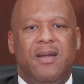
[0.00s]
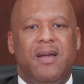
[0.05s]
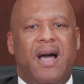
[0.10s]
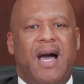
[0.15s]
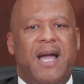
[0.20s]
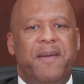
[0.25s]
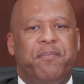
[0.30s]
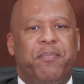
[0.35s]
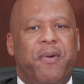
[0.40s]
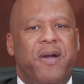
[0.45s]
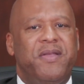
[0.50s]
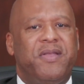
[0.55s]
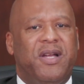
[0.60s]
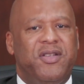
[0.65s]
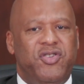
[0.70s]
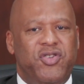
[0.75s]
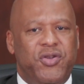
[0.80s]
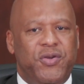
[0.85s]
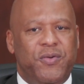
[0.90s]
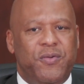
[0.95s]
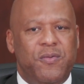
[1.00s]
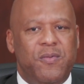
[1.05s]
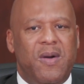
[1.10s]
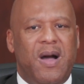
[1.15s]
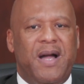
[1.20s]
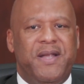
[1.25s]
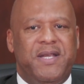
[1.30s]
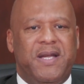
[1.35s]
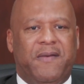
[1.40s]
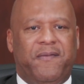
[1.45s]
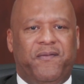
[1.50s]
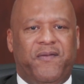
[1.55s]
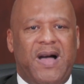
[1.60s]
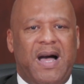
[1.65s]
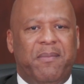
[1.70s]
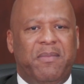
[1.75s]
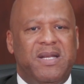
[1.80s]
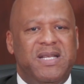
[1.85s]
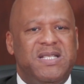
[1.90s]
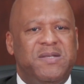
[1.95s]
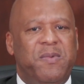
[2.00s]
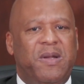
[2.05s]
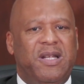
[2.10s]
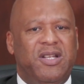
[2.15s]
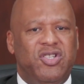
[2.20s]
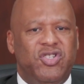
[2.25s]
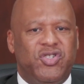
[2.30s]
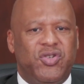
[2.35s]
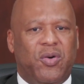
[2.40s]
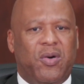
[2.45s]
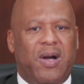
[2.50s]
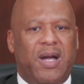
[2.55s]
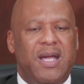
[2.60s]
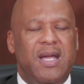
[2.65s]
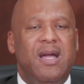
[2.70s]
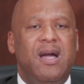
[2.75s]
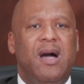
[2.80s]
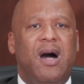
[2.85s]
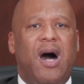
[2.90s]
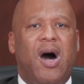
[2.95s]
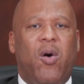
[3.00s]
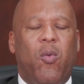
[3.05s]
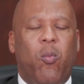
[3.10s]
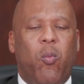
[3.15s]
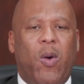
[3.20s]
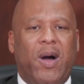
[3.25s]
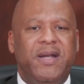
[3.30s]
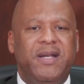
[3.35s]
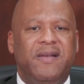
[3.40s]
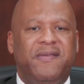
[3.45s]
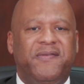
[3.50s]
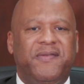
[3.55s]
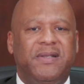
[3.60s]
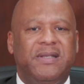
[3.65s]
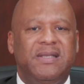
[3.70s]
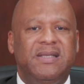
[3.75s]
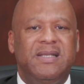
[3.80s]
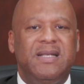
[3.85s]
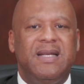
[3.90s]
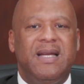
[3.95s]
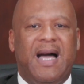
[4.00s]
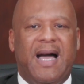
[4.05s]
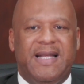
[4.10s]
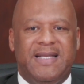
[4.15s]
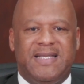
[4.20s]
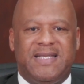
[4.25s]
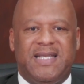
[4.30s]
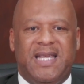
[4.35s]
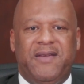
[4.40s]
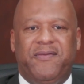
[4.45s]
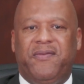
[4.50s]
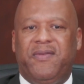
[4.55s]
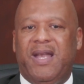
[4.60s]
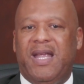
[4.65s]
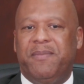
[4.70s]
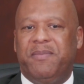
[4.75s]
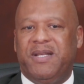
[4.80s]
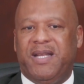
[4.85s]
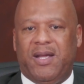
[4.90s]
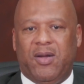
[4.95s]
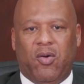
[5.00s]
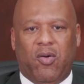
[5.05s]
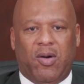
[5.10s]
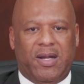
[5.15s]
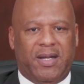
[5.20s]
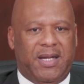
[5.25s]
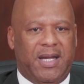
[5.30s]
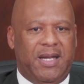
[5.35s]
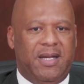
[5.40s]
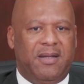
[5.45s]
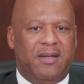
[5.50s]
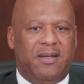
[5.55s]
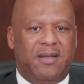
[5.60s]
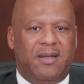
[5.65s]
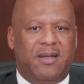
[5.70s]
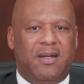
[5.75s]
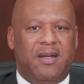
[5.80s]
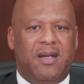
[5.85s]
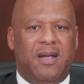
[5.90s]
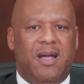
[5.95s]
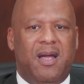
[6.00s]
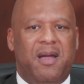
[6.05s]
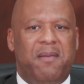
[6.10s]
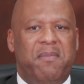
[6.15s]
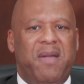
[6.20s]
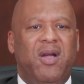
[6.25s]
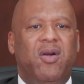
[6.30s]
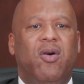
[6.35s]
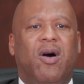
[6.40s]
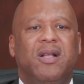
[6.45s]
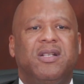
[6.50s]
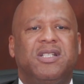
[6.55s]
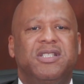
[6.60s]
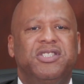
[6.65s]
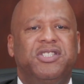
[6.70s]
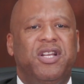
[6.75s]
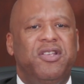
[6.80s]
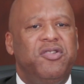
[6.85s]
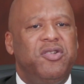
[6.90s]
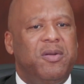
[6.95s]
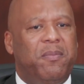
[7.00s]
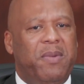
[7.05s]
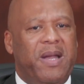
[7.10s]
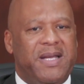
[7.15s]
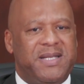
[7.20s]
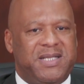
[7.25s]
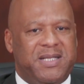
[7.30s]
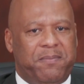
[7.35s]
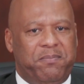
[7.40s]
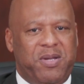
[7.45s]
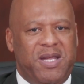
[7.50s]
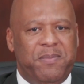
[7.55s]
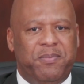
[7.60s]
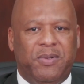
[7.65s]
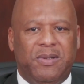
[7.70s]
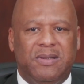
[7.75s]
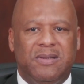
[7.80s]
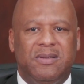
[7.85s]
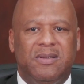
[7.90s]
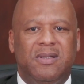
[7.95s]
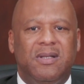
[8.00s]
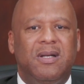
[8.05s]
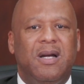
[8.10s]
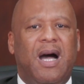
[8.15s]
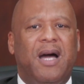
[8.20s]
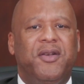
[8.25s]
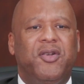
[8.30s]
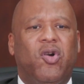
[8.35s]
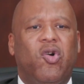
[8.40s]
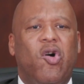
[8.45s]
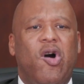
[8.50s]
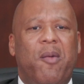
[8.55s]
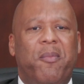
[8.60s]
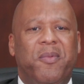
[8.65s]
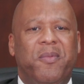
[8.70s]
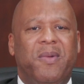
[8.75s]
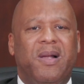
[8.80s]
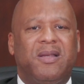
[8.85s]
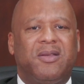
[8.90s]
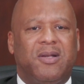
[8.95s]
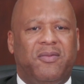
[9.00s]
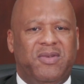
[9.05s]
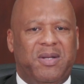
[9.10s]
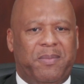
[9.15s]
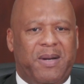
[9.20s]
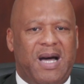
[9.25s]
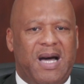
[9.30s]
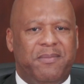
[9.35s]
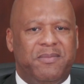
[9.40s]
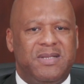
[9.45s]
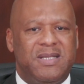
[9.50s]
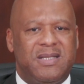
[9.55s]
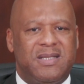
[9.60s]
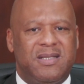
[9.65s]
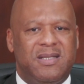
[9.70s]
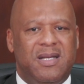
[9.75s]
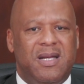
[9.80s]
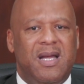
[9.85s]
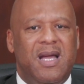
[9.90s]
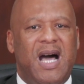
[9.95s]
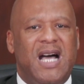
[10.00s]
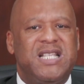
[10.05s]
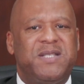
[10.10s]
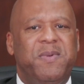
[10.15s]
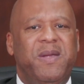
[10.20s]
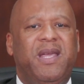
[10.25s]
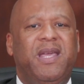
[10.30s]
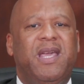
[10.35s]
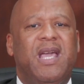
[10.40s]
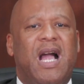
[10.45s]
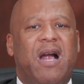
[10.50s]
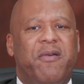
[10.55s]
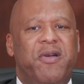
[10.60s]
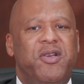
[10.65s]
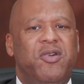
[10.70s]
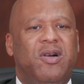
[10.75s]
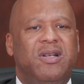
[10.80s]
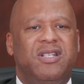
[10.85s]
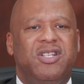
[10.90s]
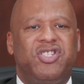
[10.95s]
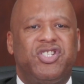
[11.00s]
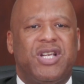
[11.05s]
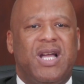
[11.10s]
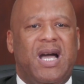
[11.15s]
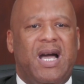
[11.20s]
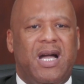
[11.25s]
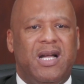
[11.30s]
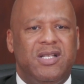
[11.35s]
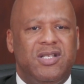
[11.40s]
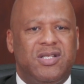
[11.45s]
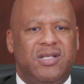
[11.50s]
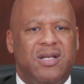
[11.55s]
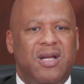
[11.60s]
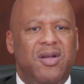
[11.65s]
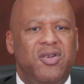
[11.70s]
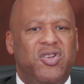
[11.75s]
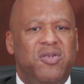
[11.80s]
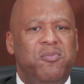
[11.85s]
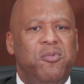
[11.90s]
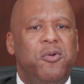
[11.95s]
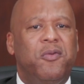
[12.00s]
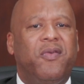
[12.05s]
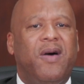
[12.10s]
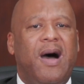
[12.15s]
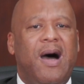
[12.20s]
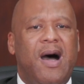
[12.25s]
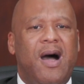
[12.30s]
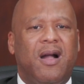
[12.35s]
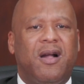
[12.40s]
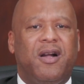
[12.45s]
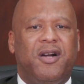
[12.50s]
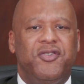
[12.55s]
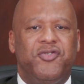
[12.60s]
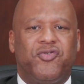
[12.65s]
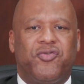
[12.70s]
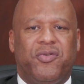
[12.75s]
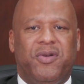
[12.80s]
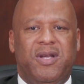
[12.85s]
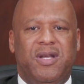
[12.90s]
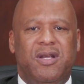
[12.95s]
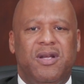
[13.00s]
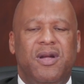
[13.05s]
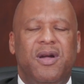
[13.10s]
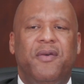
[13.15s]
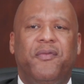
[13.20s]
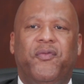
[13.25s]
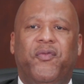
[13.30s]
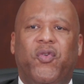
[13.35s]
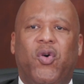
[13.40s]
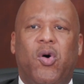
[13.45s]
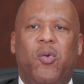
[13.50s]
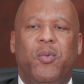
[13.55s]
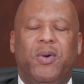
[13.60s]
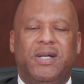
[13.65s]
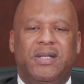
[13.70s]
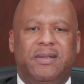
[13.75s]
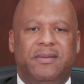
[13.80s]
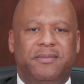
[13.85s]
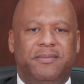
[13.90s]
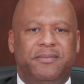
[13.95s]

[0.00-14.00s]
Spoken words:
I pray that you and your families will enjoy a wonderful and safe Labor Day holiday. May God continue to bless the people and the Commonwealth of the Bahamas as we carry on the charge to move our country forward,